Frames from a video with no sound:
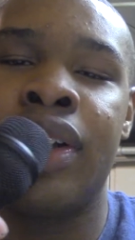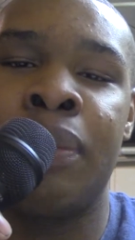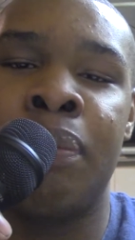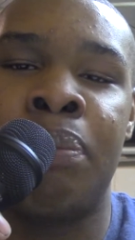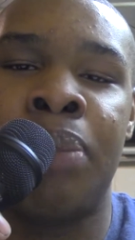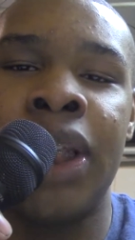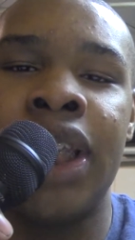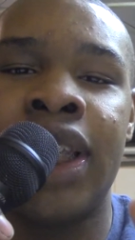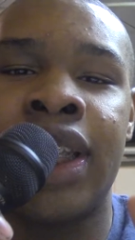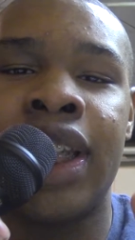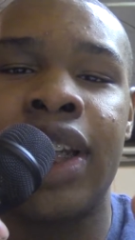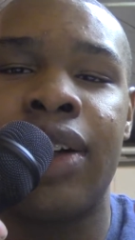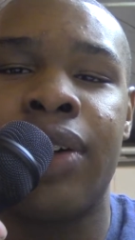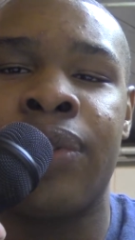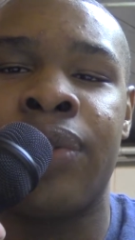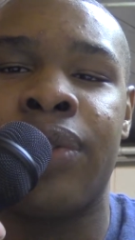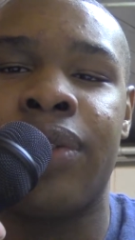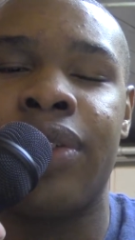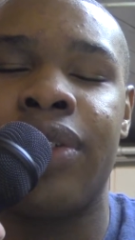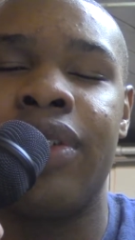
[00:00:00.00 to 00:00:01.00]
be
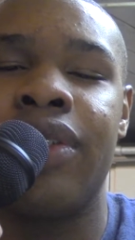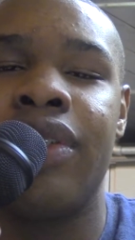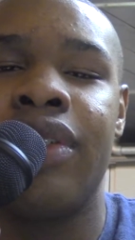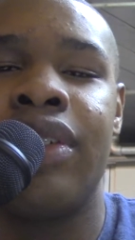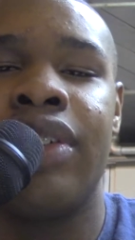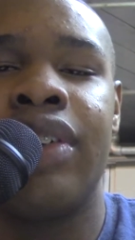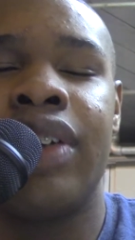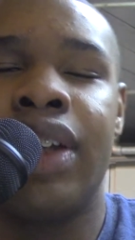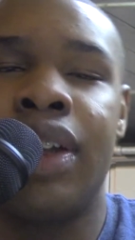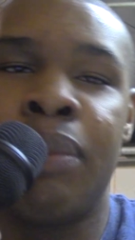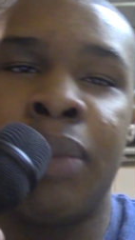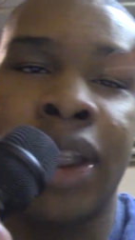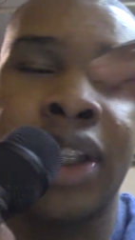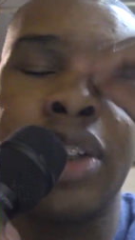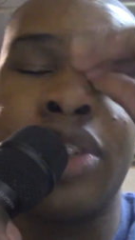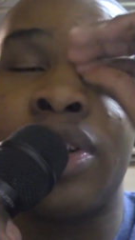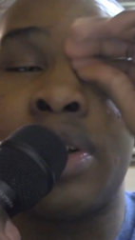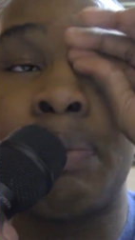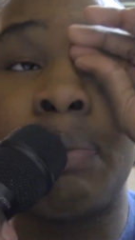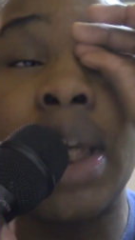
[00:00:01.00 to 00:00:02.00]
careful,
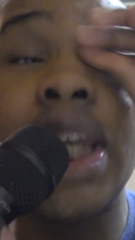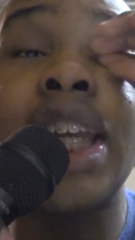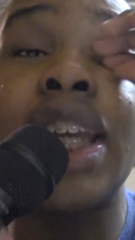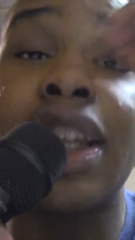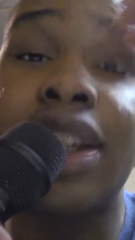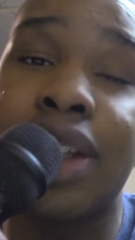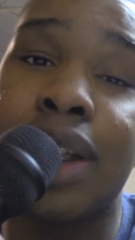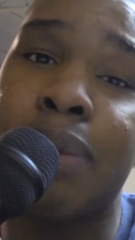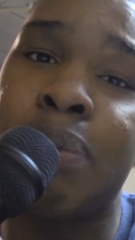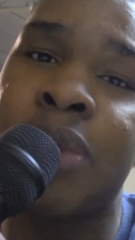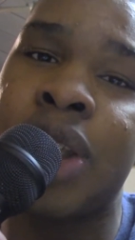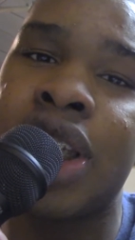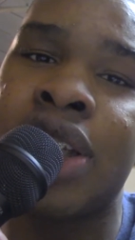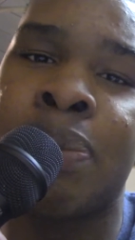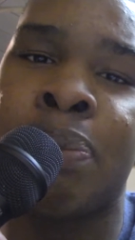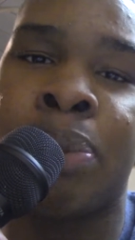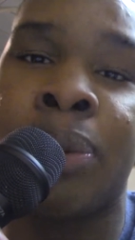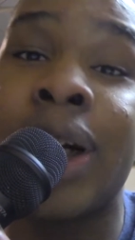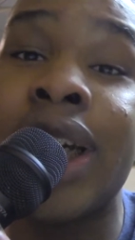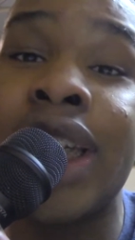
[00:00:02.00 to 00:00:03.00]
because you may end up just
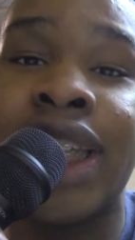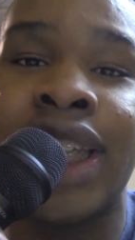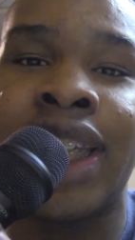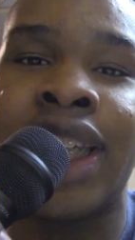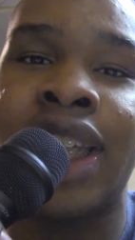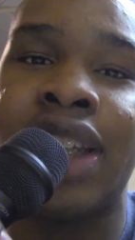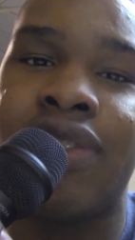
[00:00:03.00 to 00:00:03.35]
breaking it,